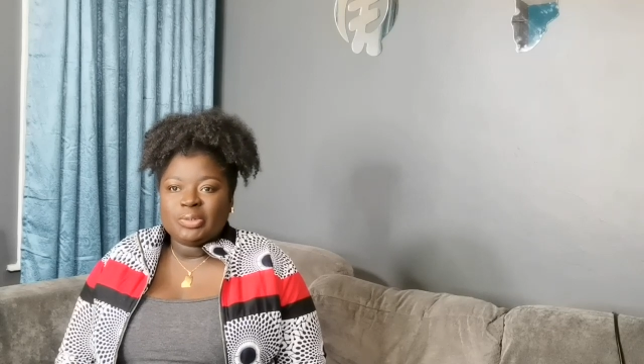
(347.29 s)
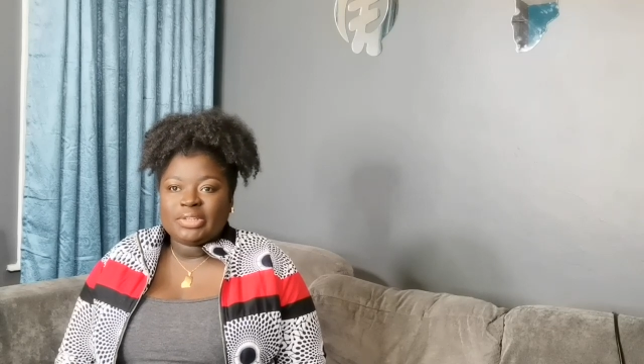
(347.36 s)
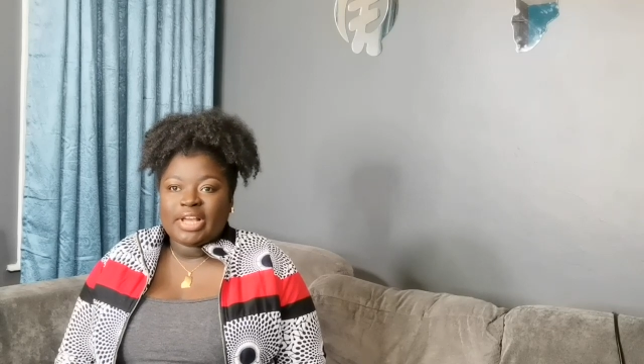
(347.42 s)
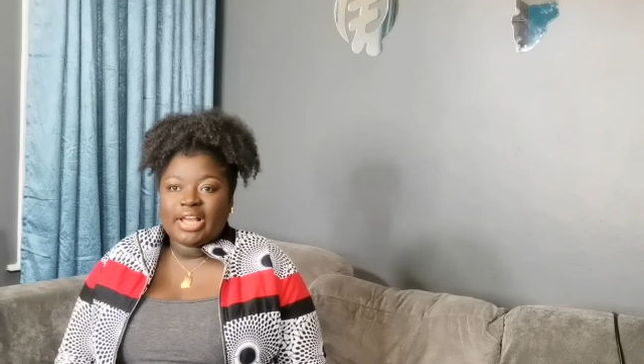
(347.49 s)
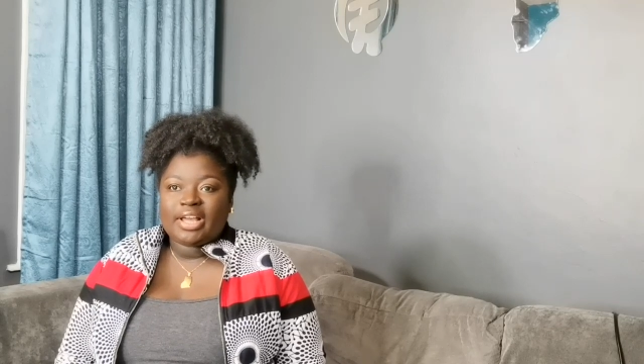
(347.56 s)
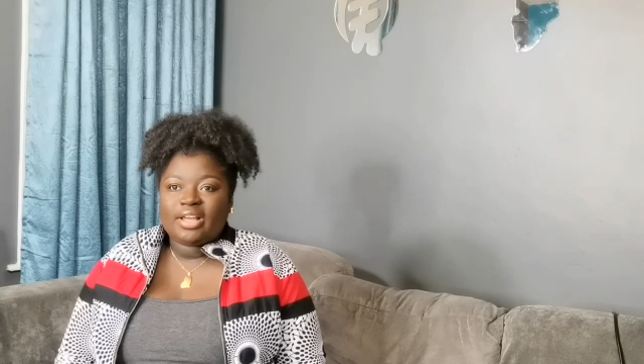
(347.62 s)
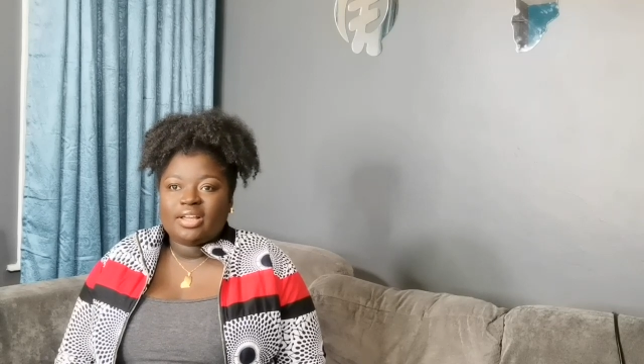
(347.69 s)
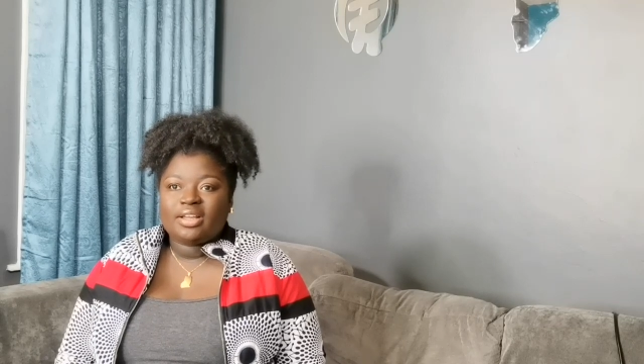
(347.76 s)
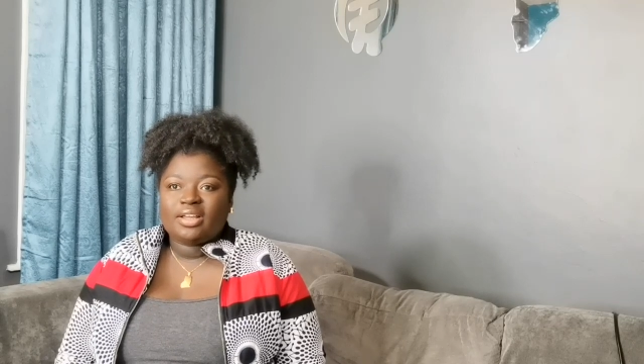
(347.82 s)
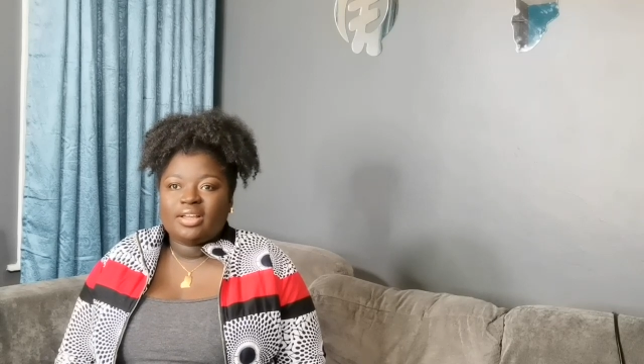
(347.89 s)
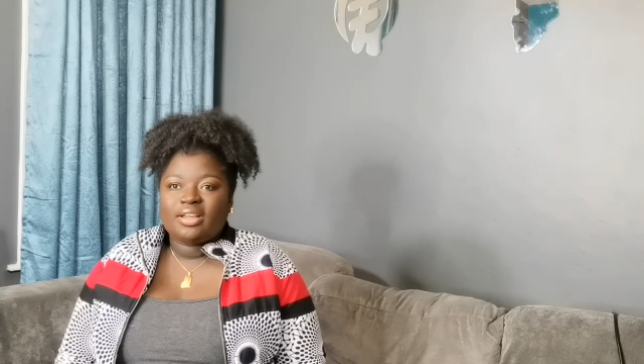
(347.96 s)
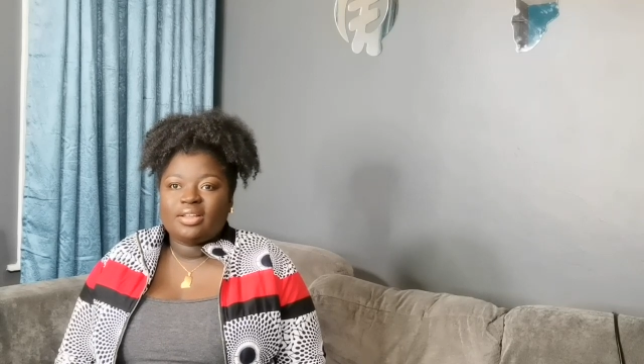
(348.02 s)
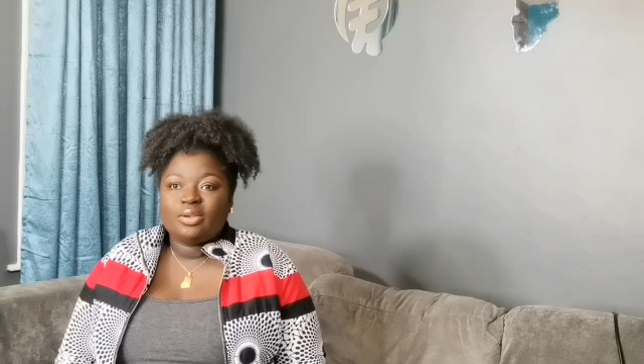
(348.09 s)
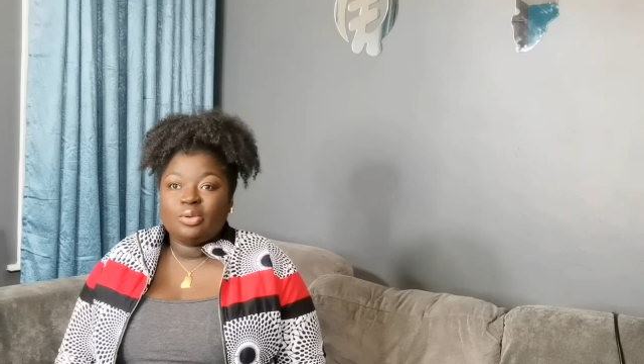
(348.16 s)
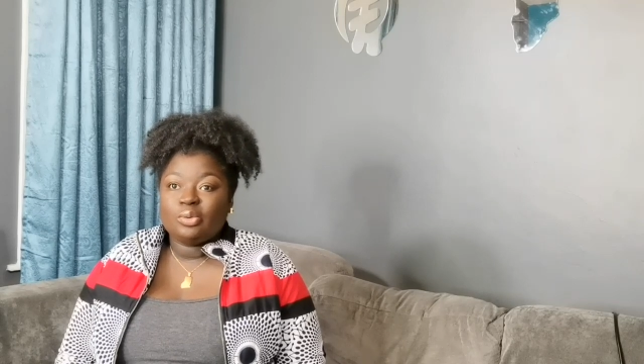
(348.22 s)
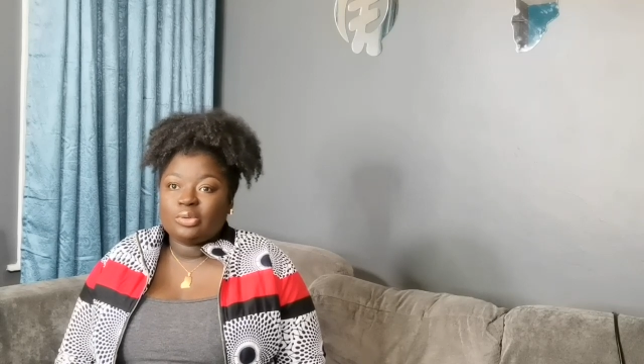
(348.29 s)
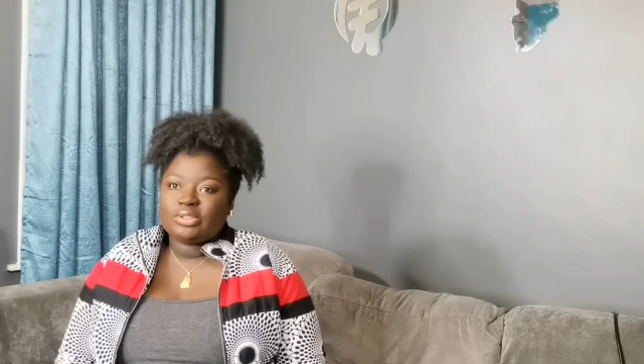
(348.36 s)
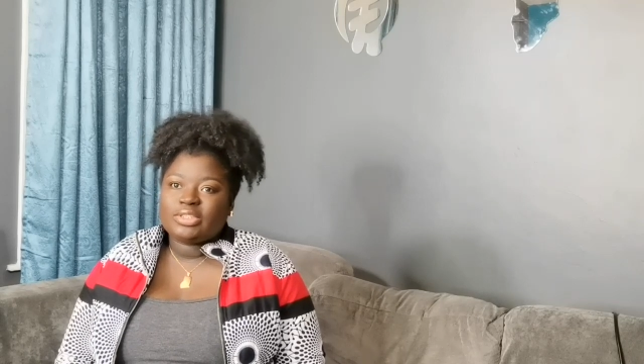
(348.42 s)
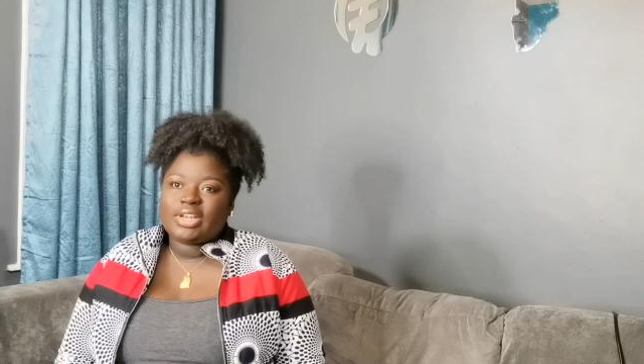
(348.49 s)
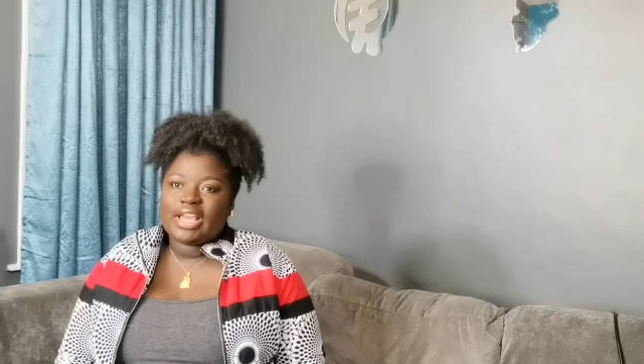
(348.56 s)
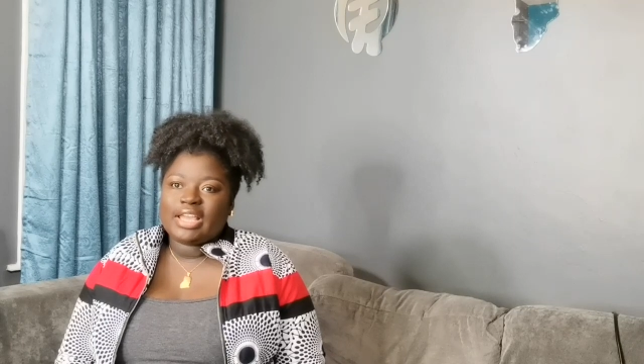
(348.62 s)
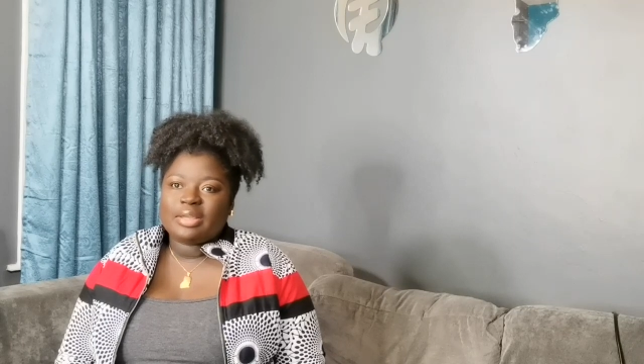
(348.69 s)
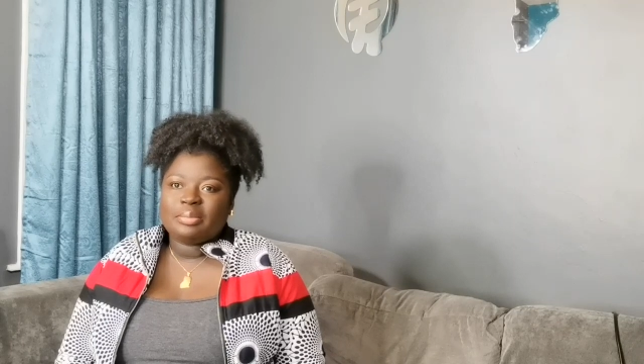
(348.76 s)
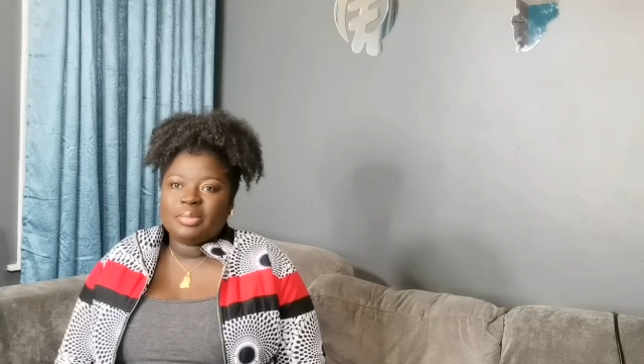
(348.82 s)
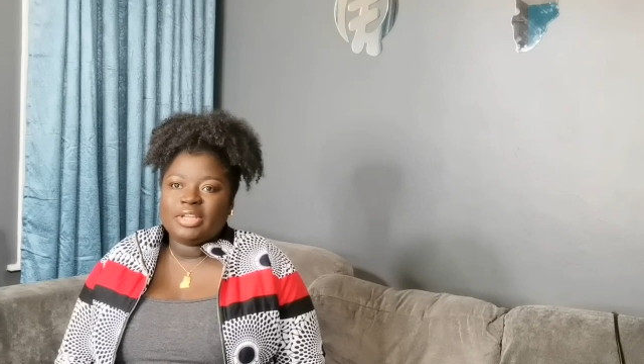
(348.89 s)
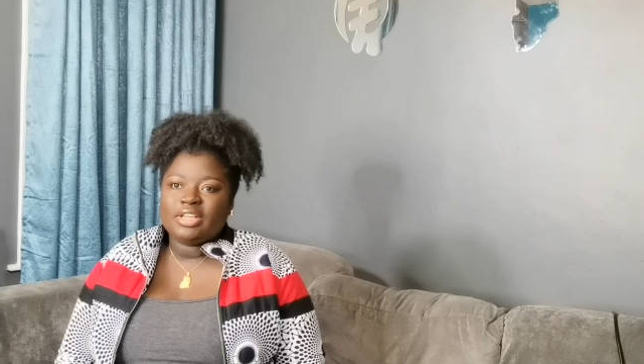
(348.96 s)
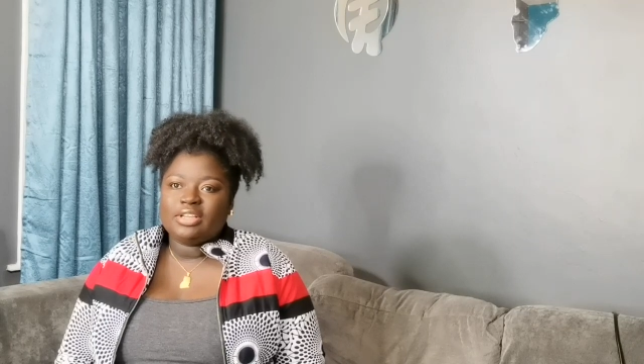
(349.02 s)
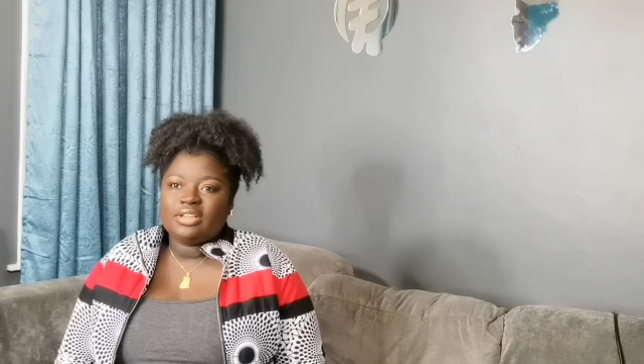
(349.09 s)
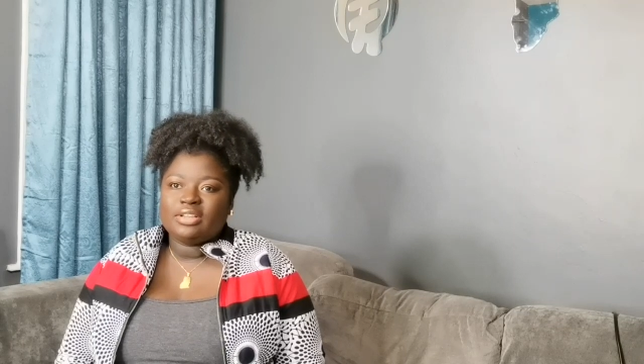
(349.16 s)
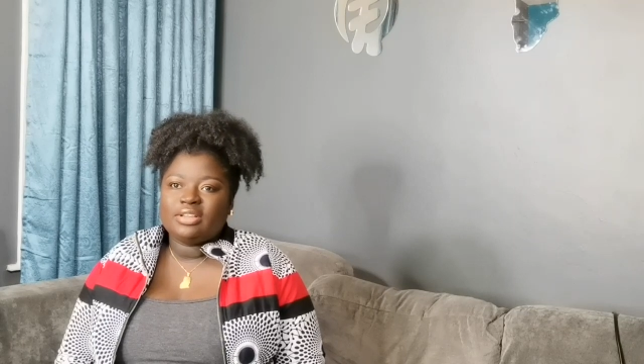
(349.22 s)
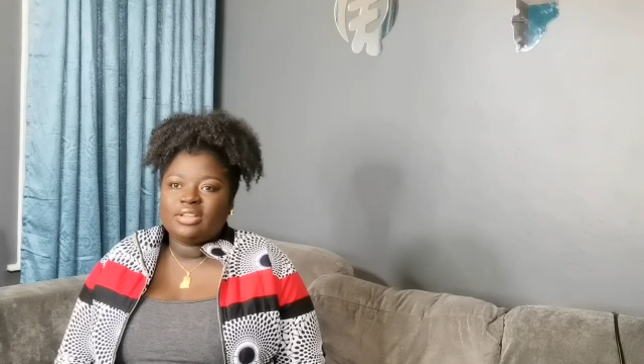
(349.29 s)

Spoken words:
that looked like me,